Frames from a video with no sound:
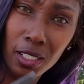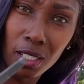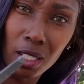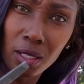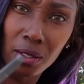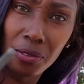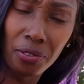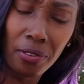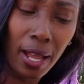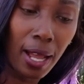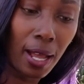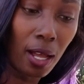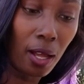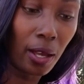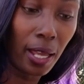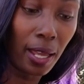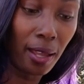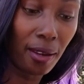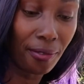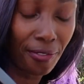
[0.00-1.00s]
take the file
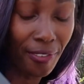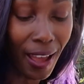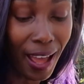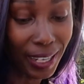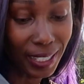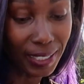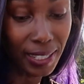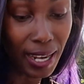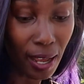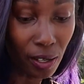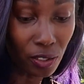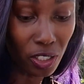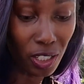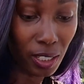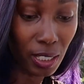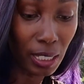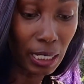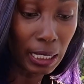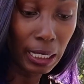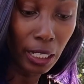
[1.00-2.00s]
and file it down
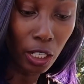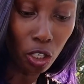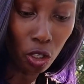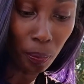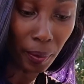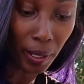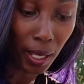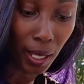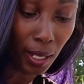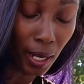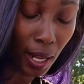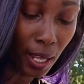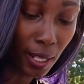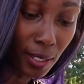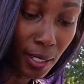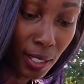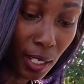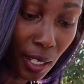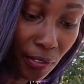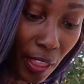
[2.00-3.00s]
just a little bit and
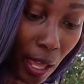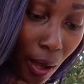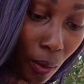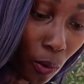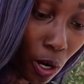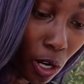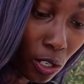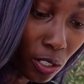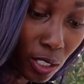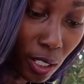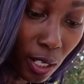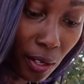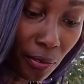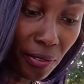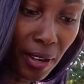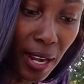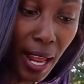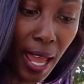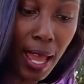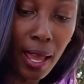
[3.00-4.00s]
see if that works. And if
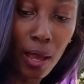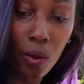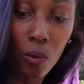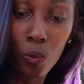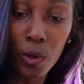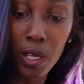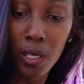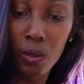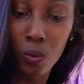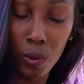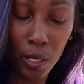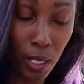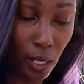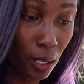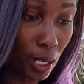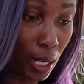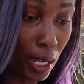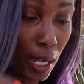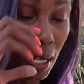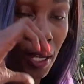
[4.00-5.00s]
not, we
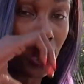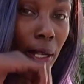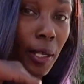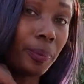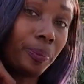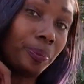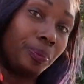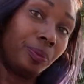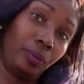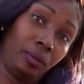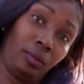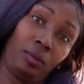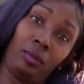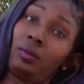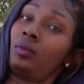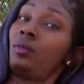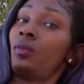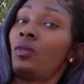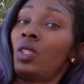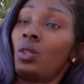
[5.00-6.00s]
will
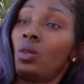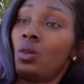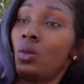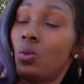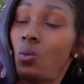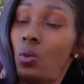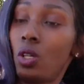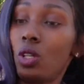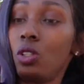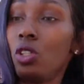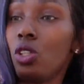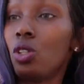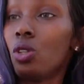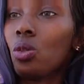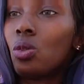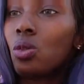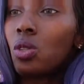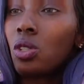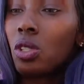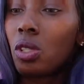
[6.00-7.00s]
we'll
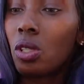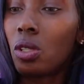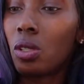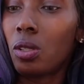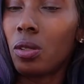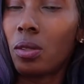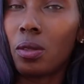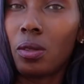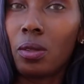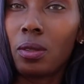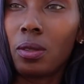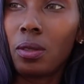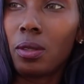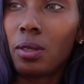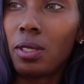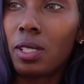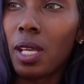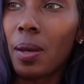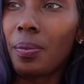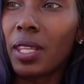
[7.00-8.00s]
use
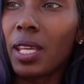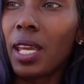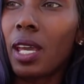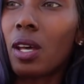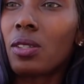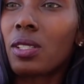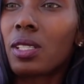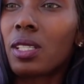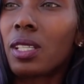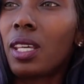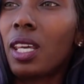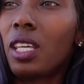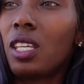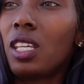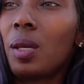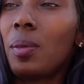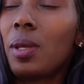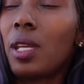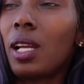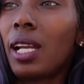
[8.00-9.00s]
something else. Can you
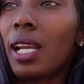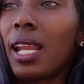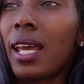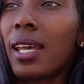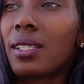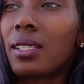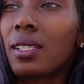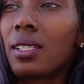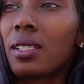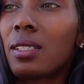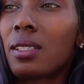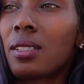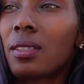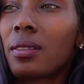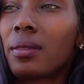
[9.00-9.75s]
give me your glasses?